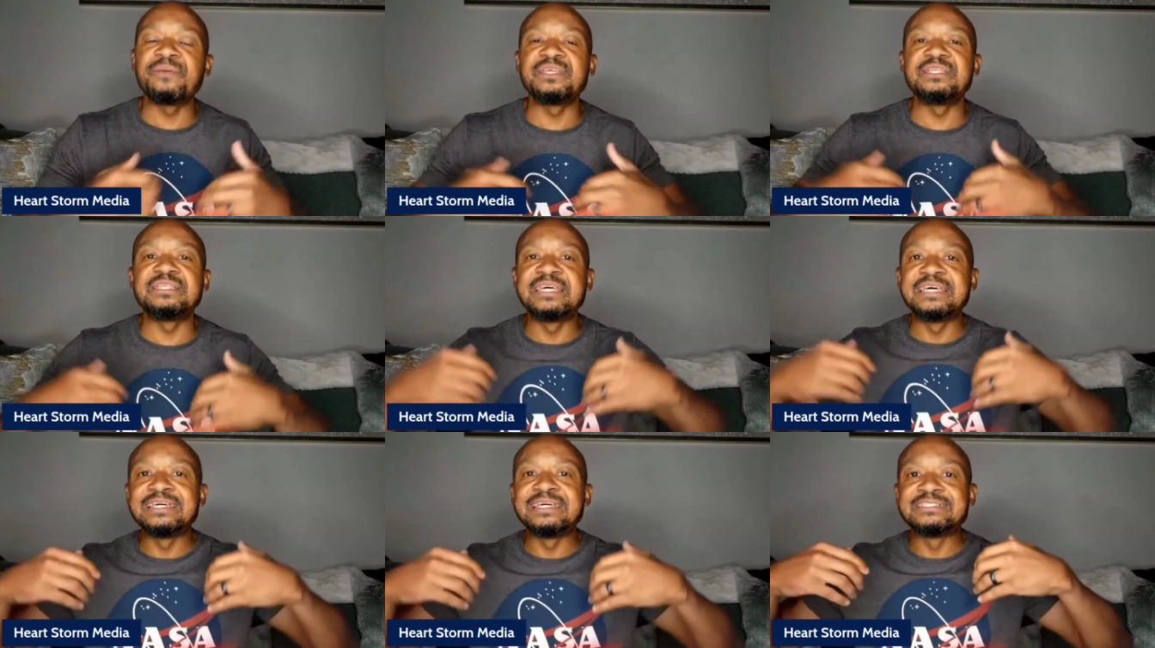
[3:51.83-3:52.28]

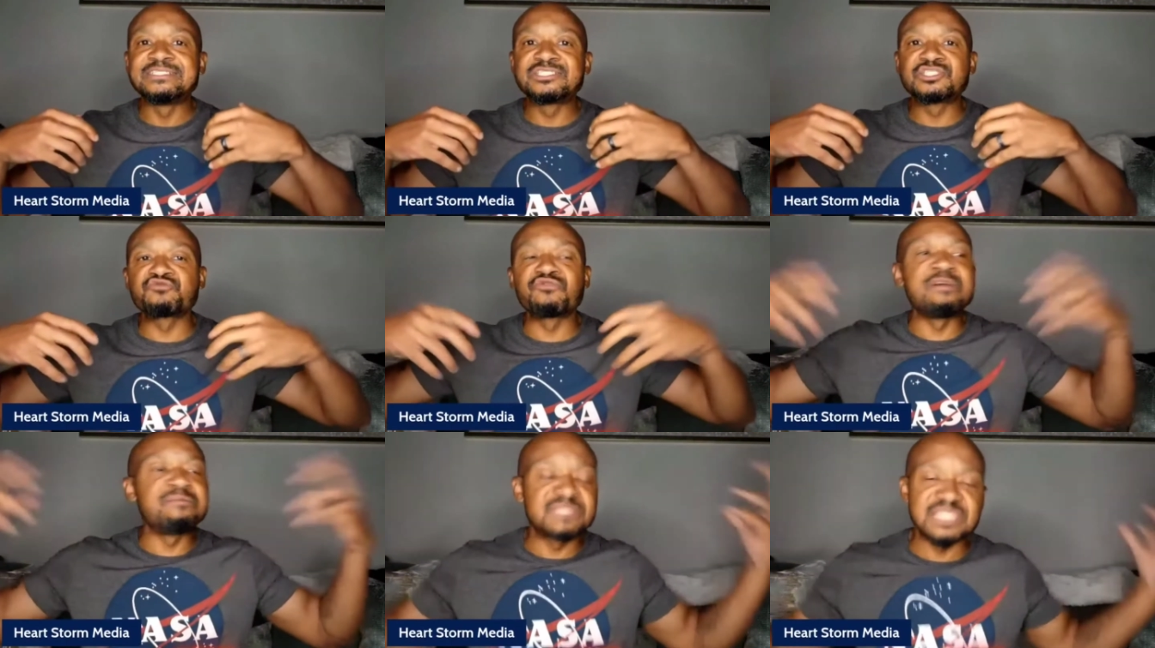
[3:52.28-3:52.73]
women
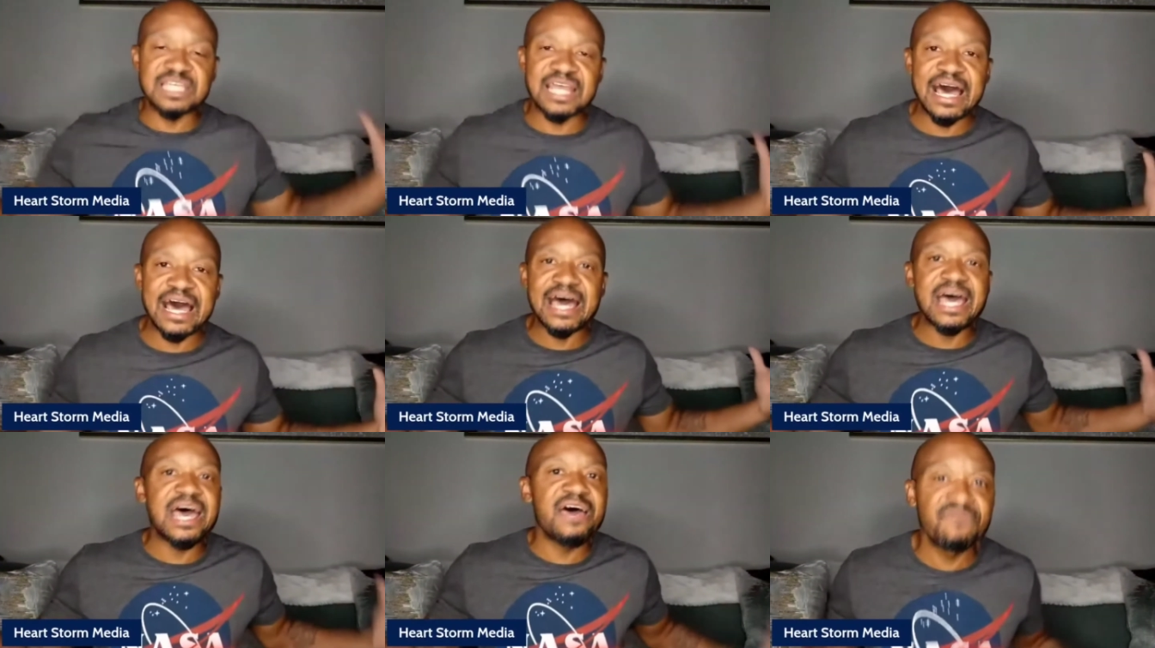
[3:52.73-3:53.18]
scream to
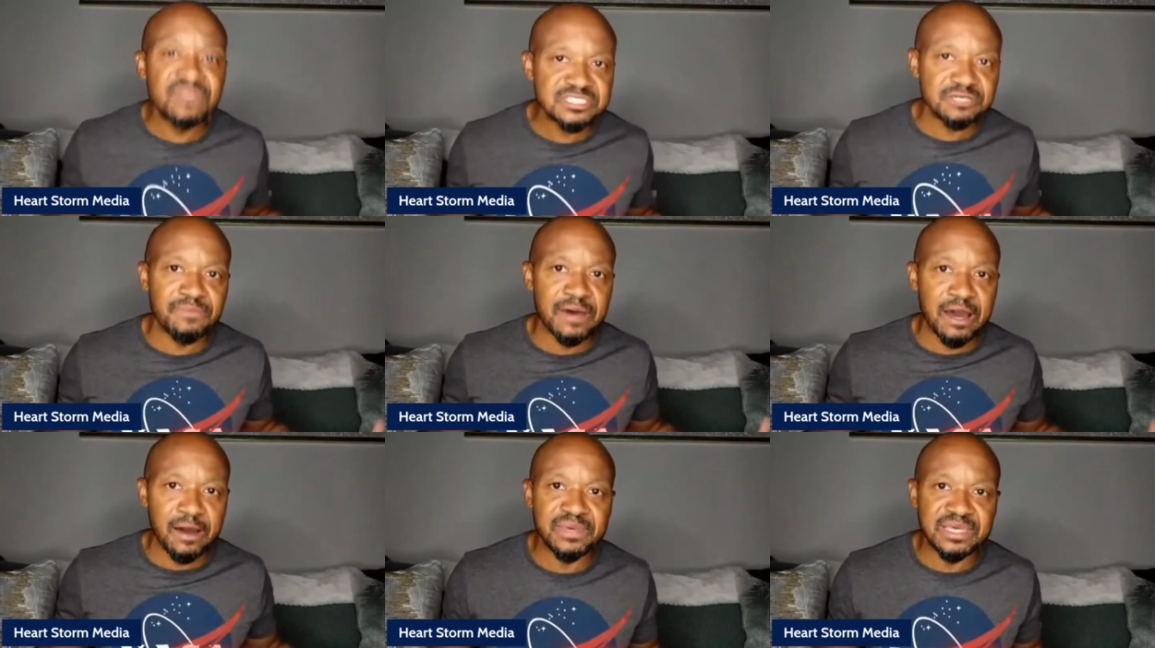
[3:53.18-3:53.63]
the high
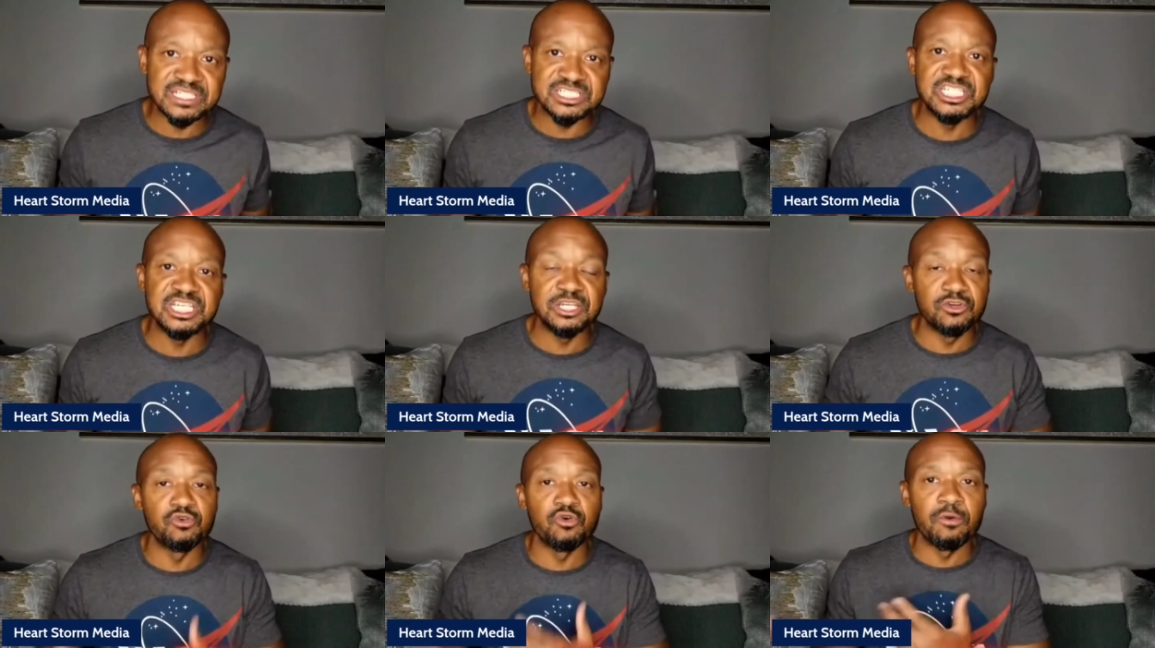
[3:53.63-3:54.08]
heavens about
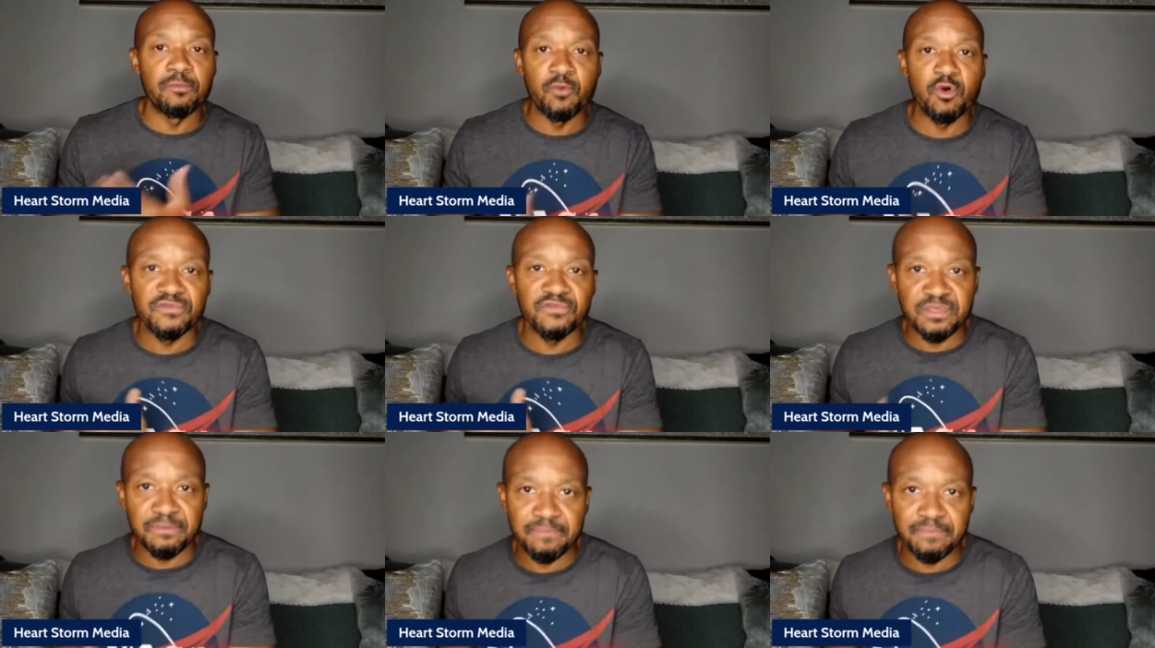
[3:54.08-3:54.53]
being cheated
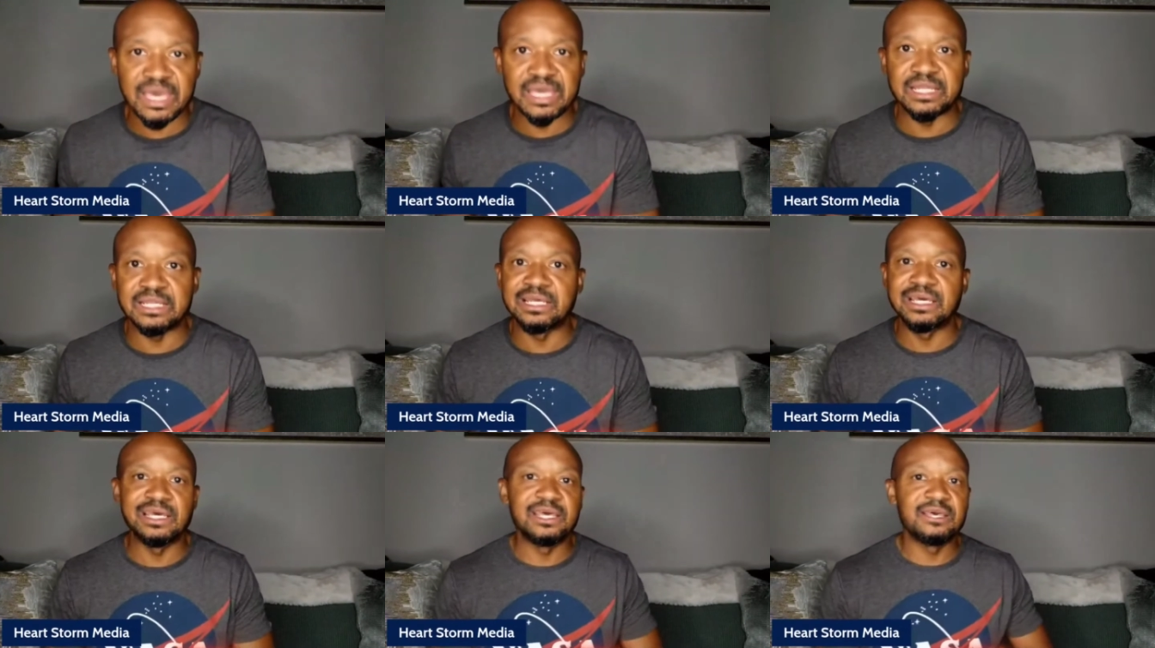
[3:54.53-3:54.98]
on more than
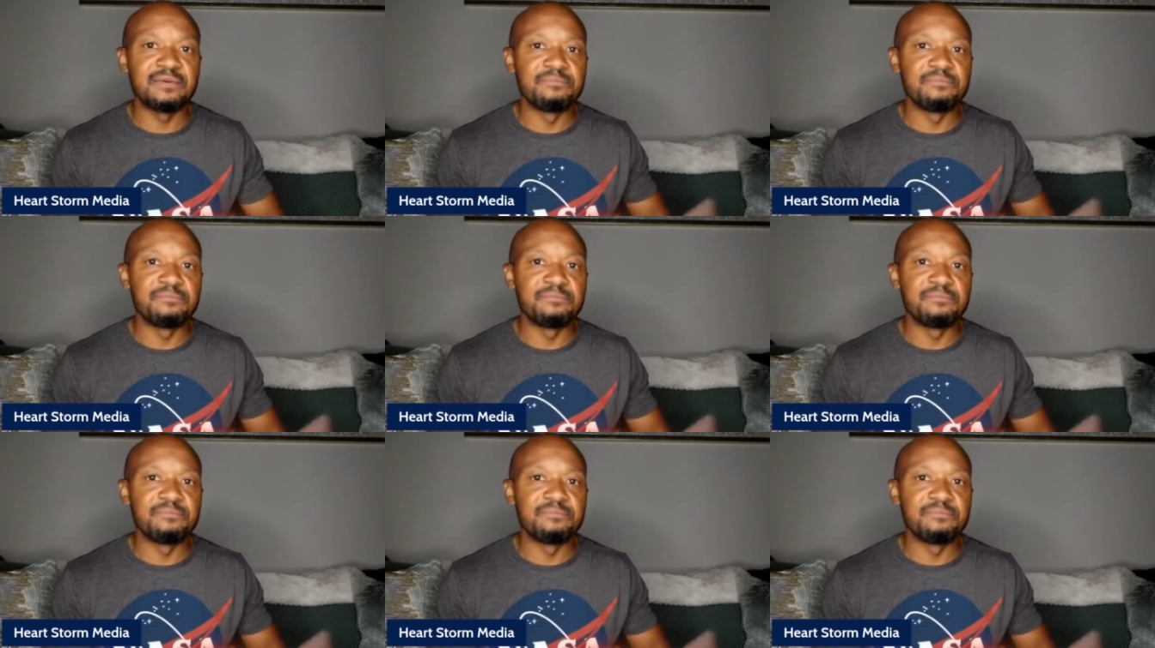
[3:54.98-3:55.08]
men.